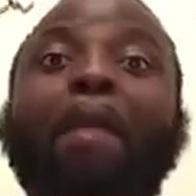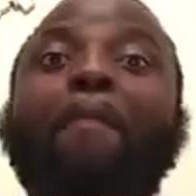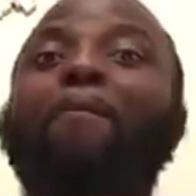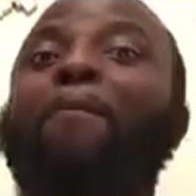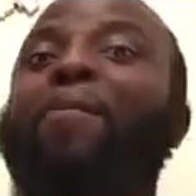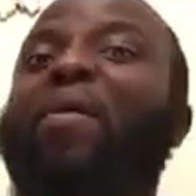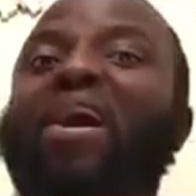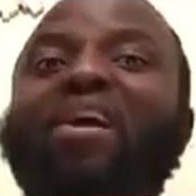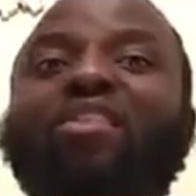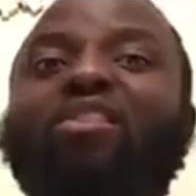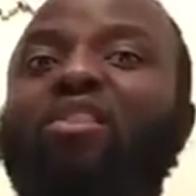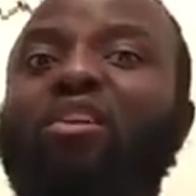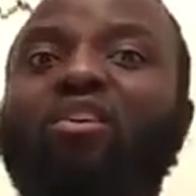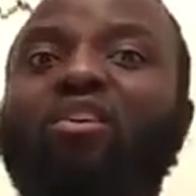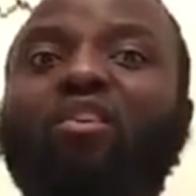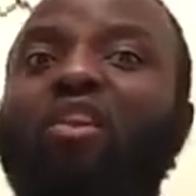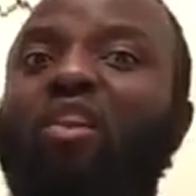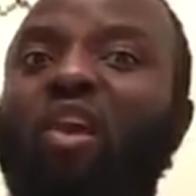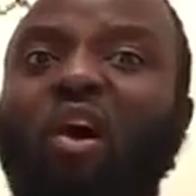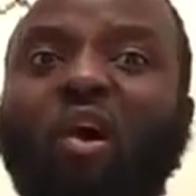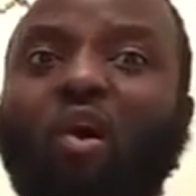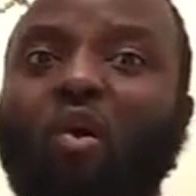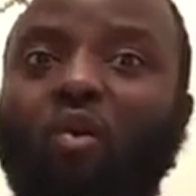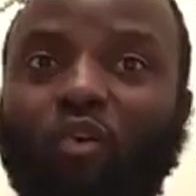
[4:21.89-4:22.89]
But the
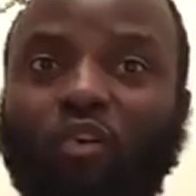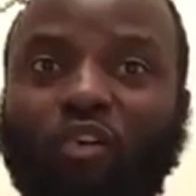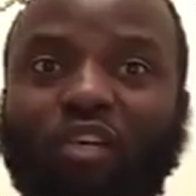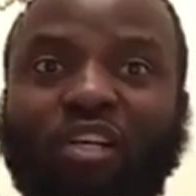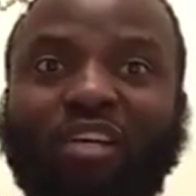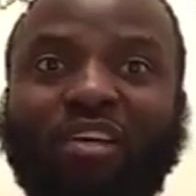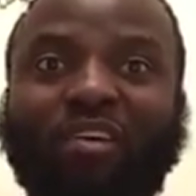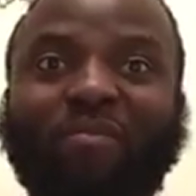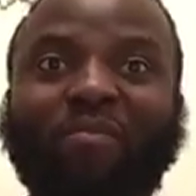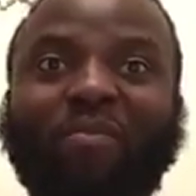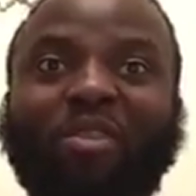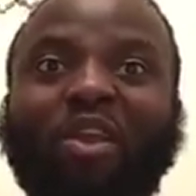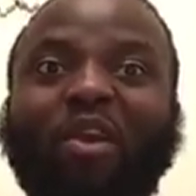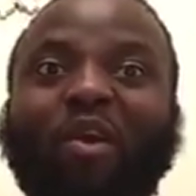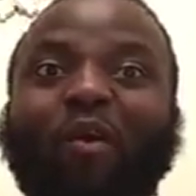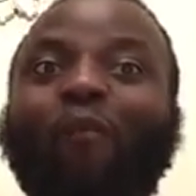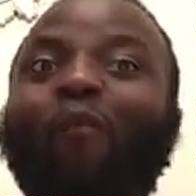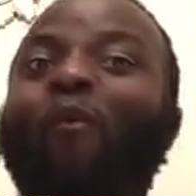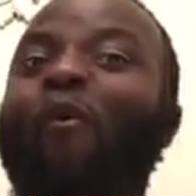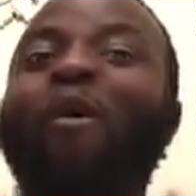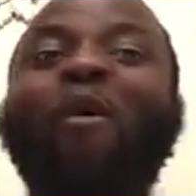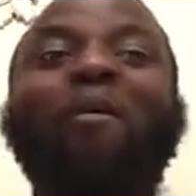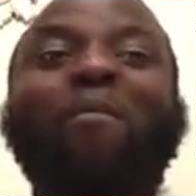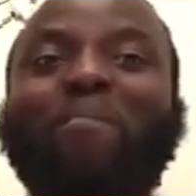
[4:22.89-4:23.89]
Lord
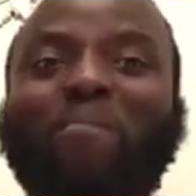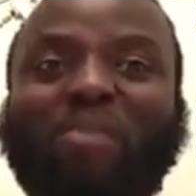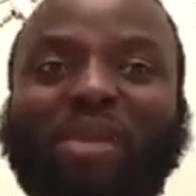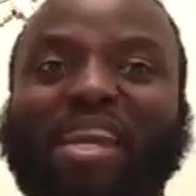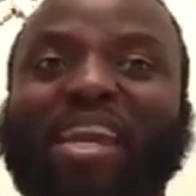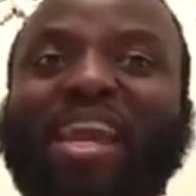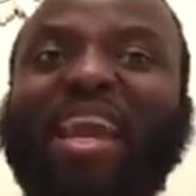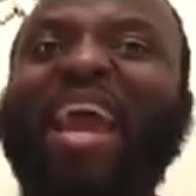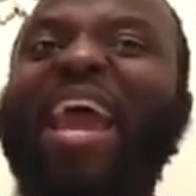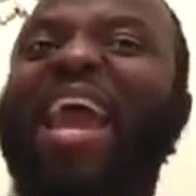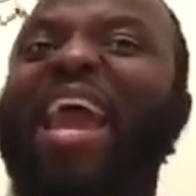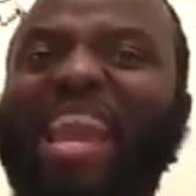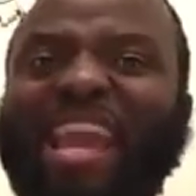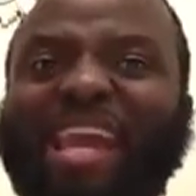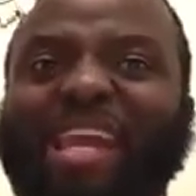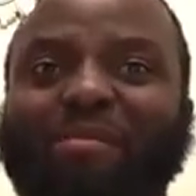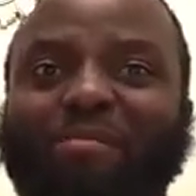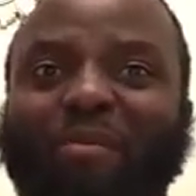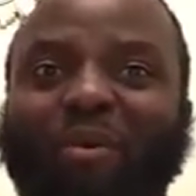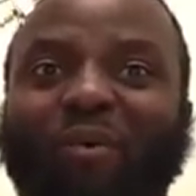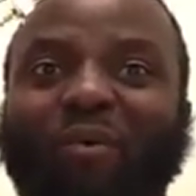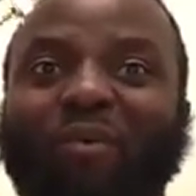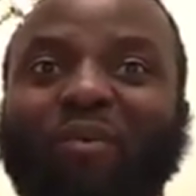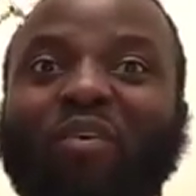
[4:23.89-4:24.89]
won't be
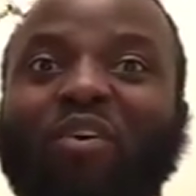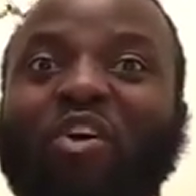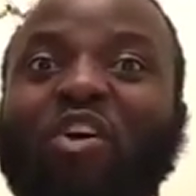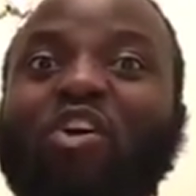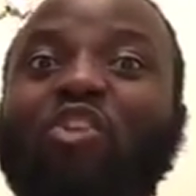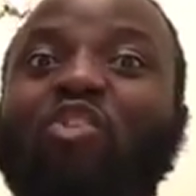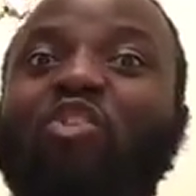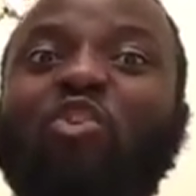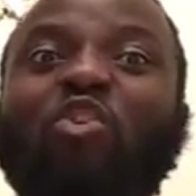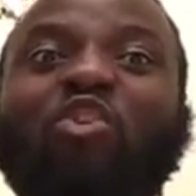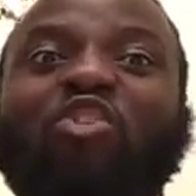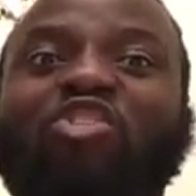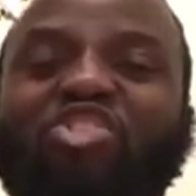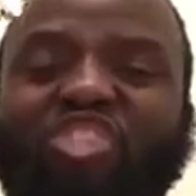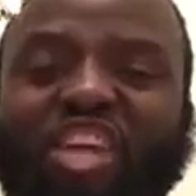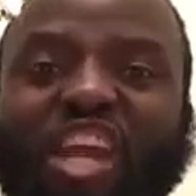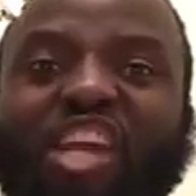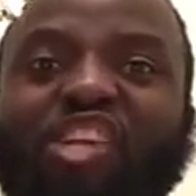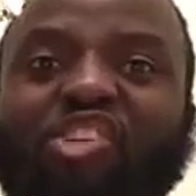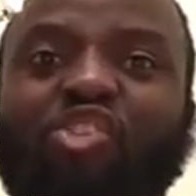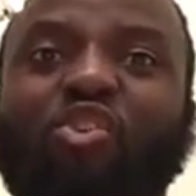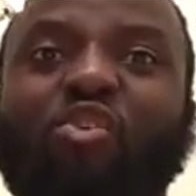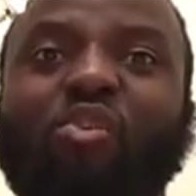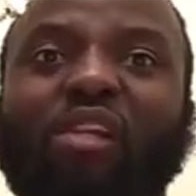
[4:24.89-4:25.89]
able to
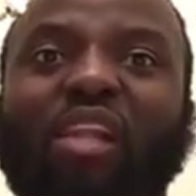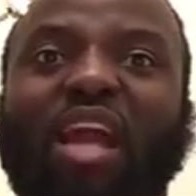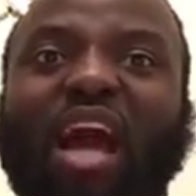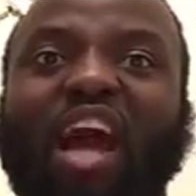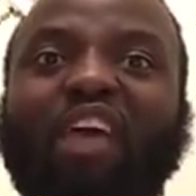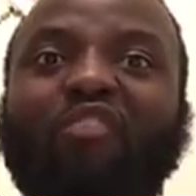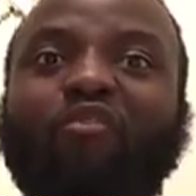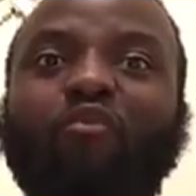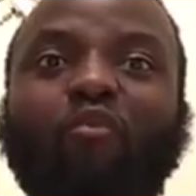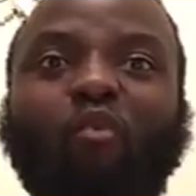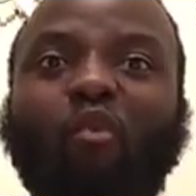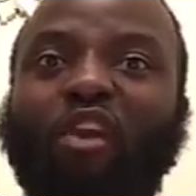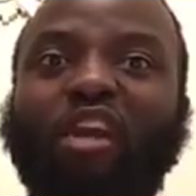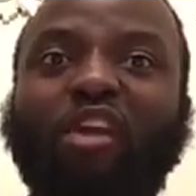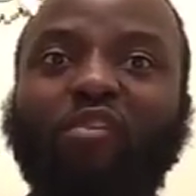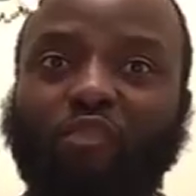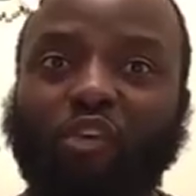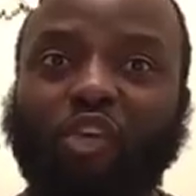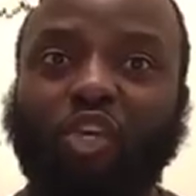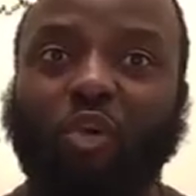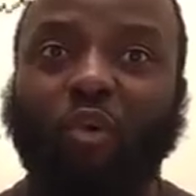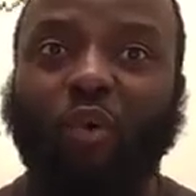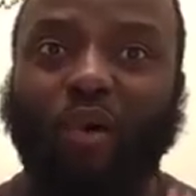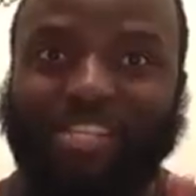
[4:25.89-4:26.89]
change your life whenever
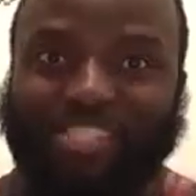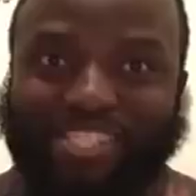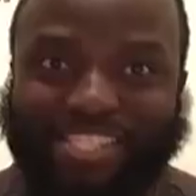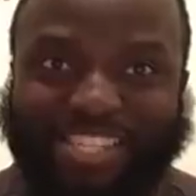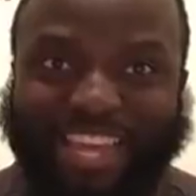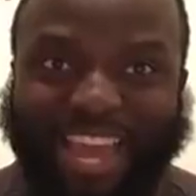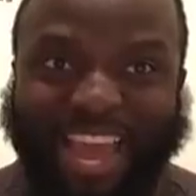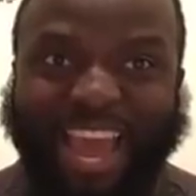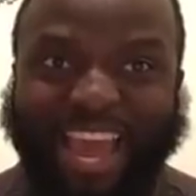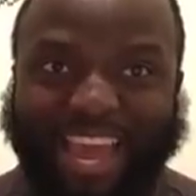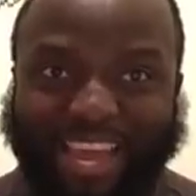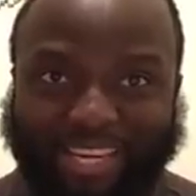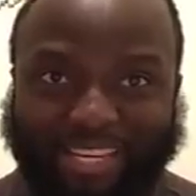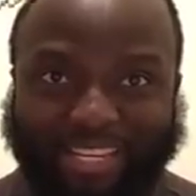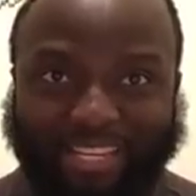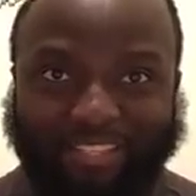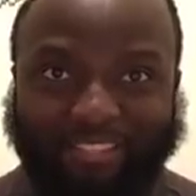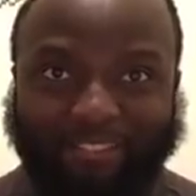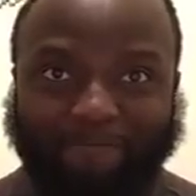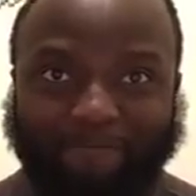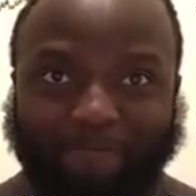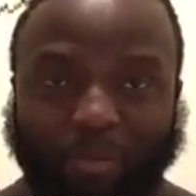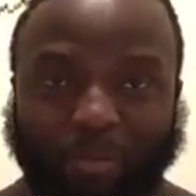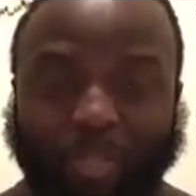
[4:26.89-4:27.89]
you are dead,
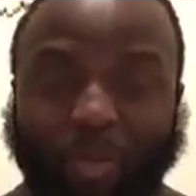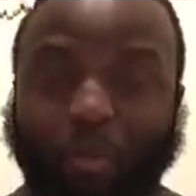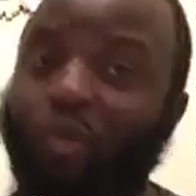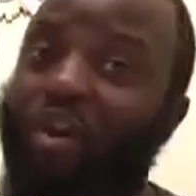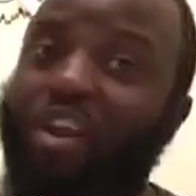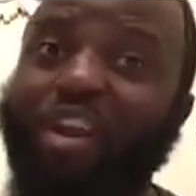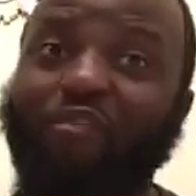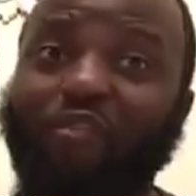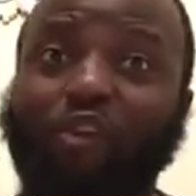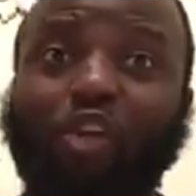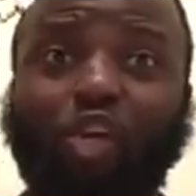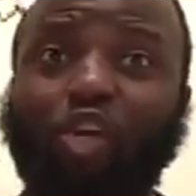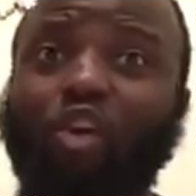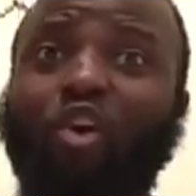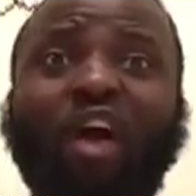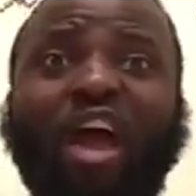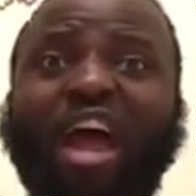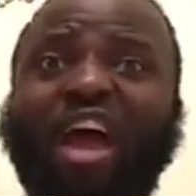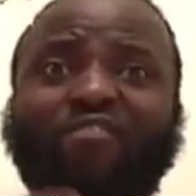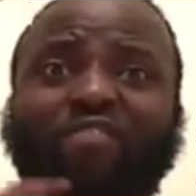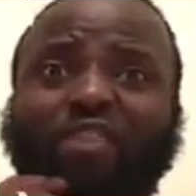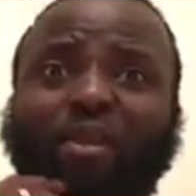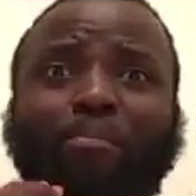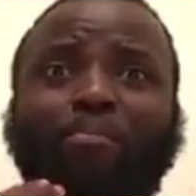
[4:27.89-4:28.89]
whenever you don't
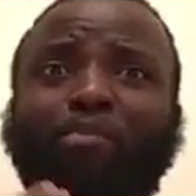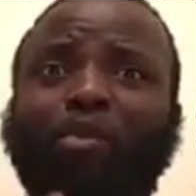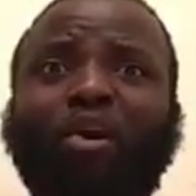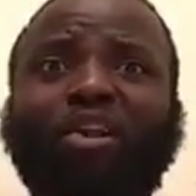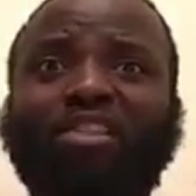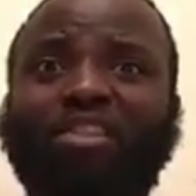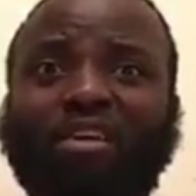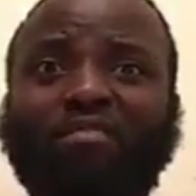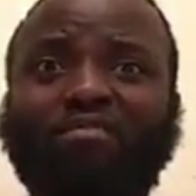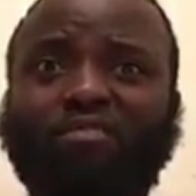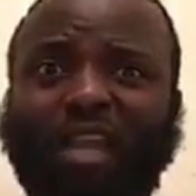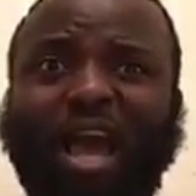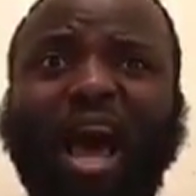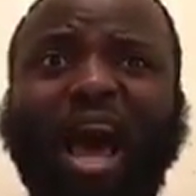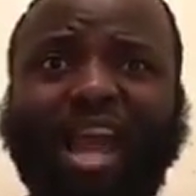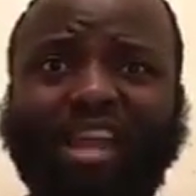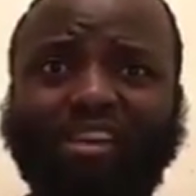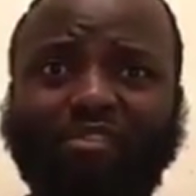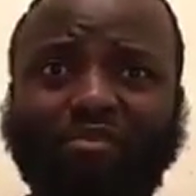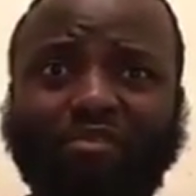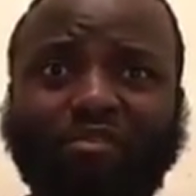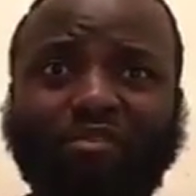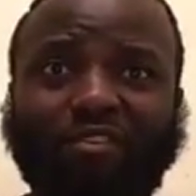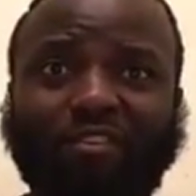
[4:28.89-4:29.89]
have the breath of
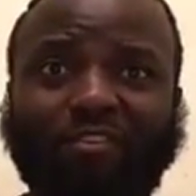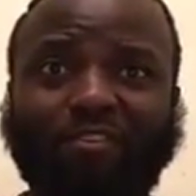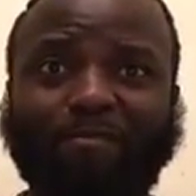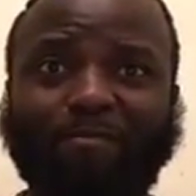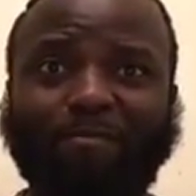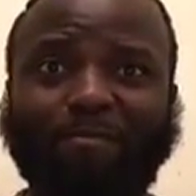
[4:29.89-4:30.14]
life.